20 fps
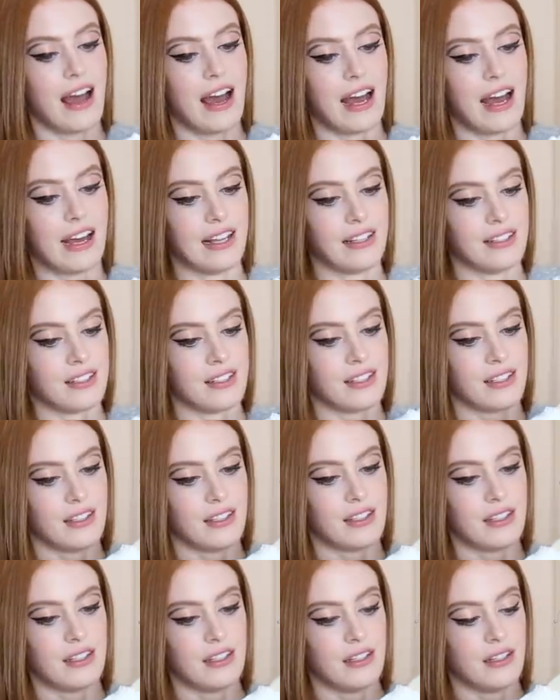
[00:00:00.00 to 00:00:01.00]
And
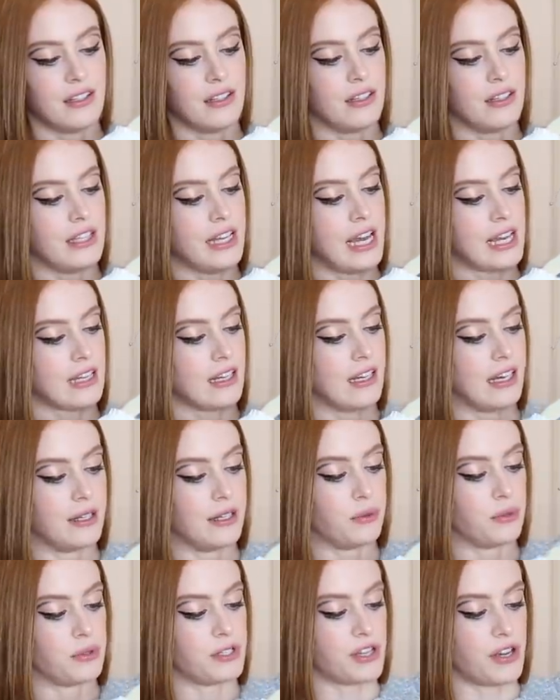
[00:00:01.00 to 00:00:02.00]
the
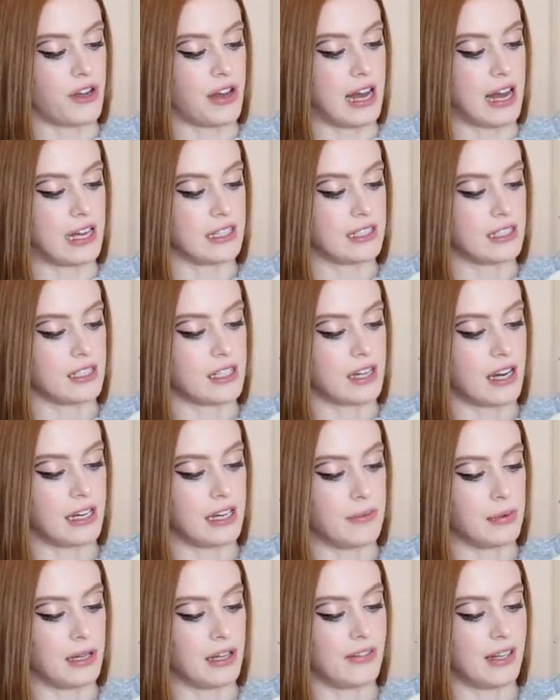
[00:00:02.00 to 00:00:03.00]
neckline also has a
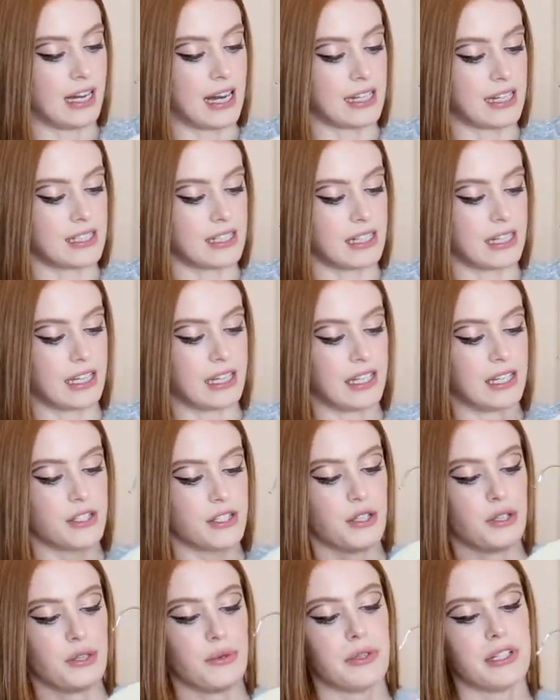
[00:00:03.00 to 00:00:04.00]
tiny bit of elastic in it
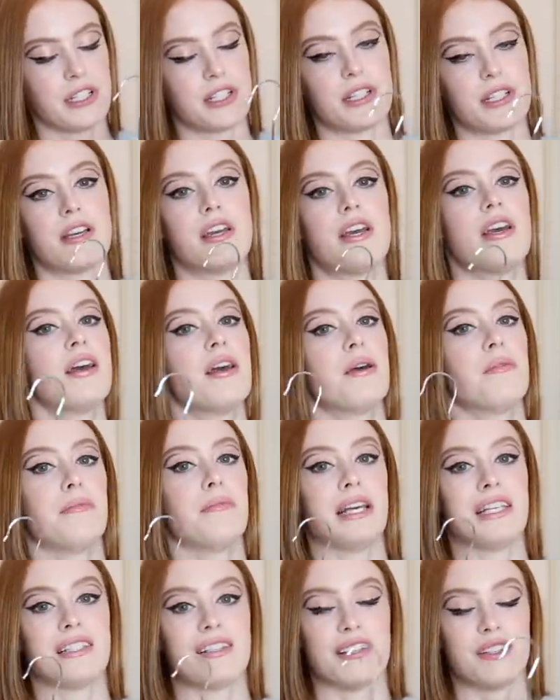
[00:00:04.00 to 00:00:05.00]
too, which
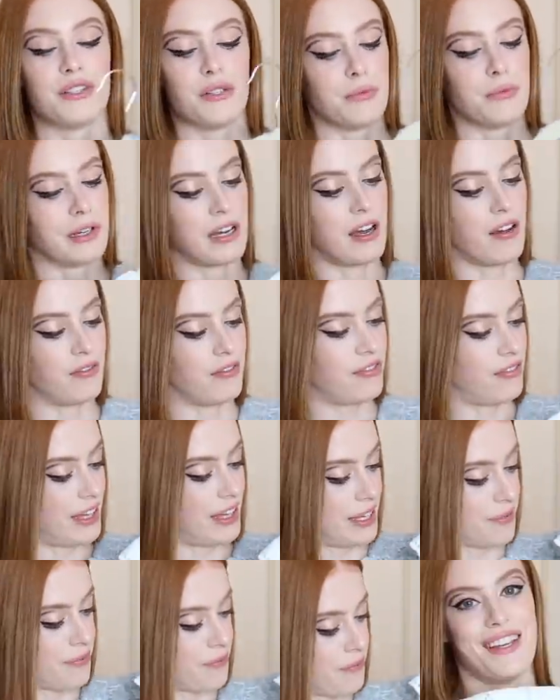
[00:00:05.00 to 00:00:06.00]
makes it super
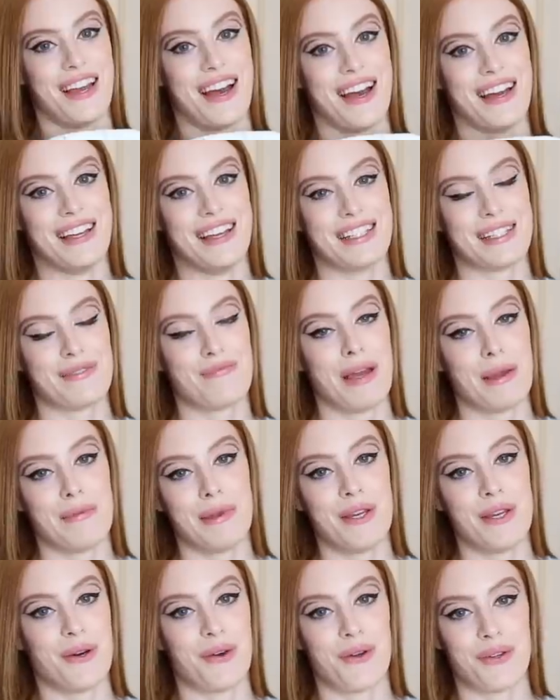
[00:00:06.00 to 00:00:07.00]
comfy. So yeah, it's
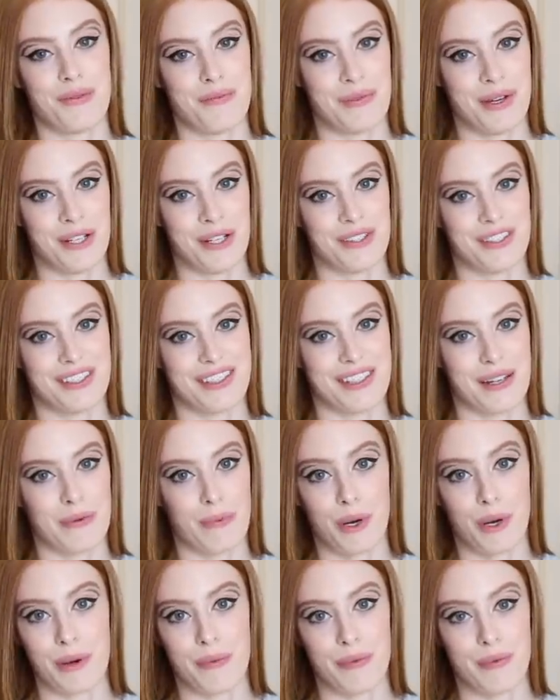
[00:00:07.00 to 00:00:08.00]
maybe not the most
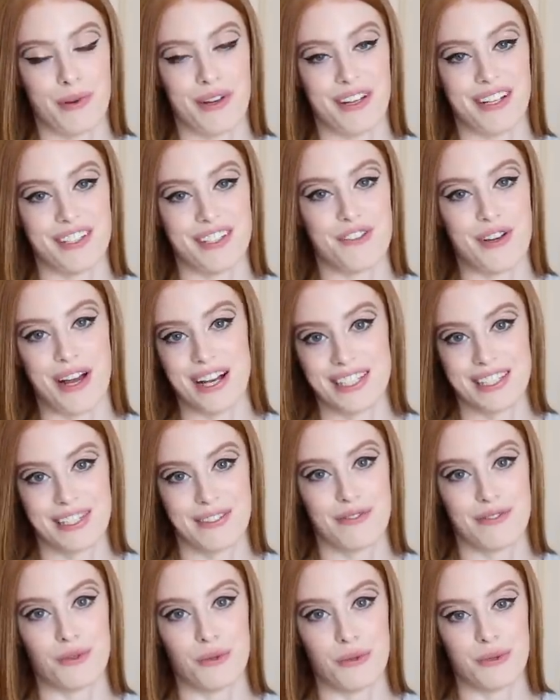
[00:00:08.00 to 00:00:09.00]
appropriate dress
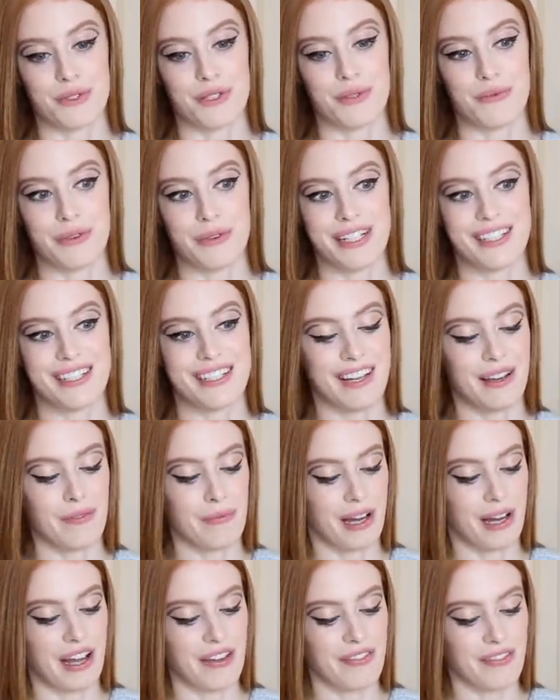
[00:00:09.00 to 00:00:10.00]
for autumn winter,
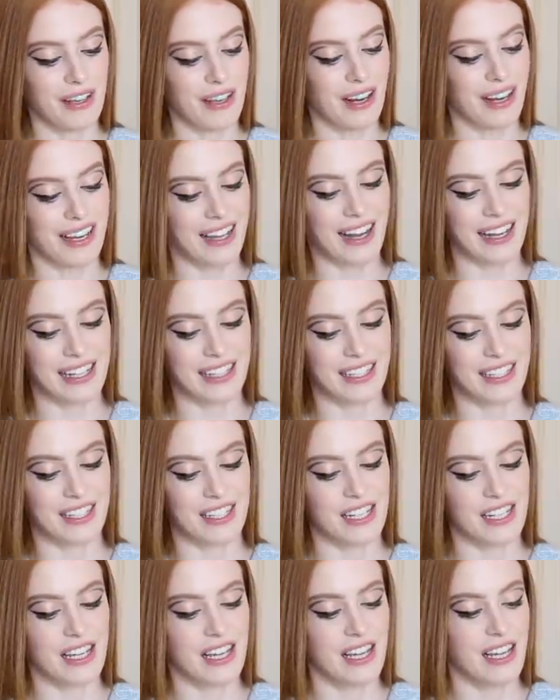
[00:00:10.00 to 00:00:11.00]
but I feel like I
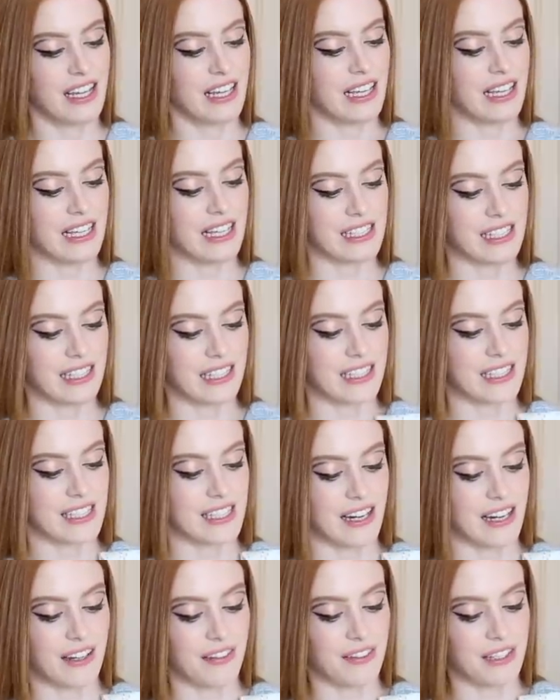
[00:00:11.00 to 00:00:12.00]
could easily
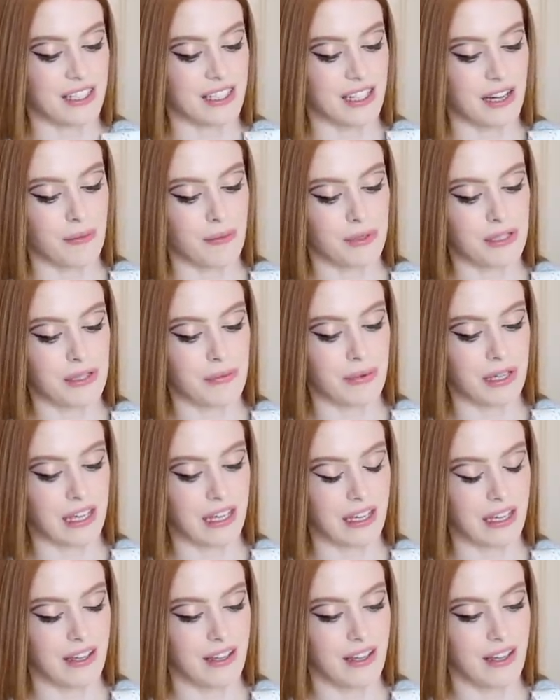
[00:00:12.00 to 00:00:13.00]
style this up to
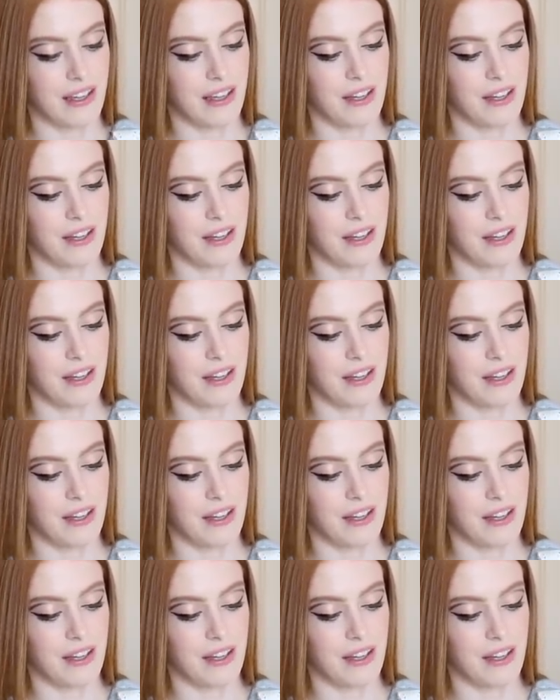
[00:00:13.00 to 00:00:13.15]
be